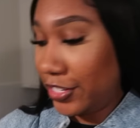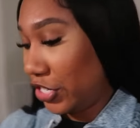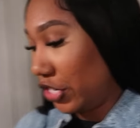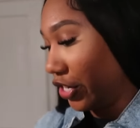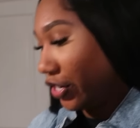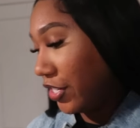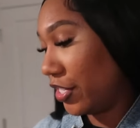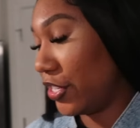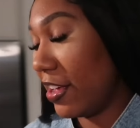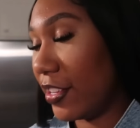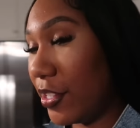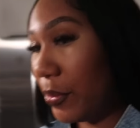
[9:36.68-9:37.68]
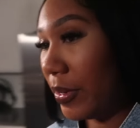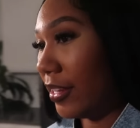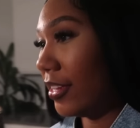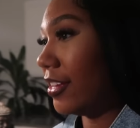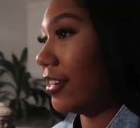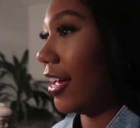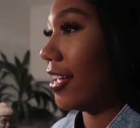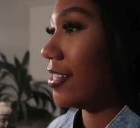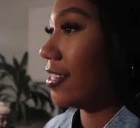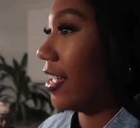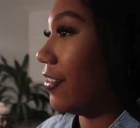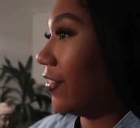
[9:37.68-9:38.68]
Cheers to a lit night,
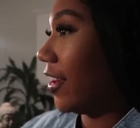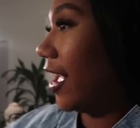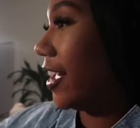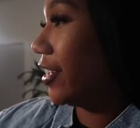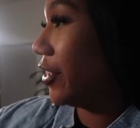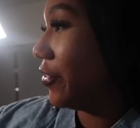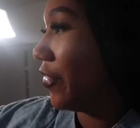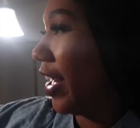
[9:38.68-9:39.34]
safe night, good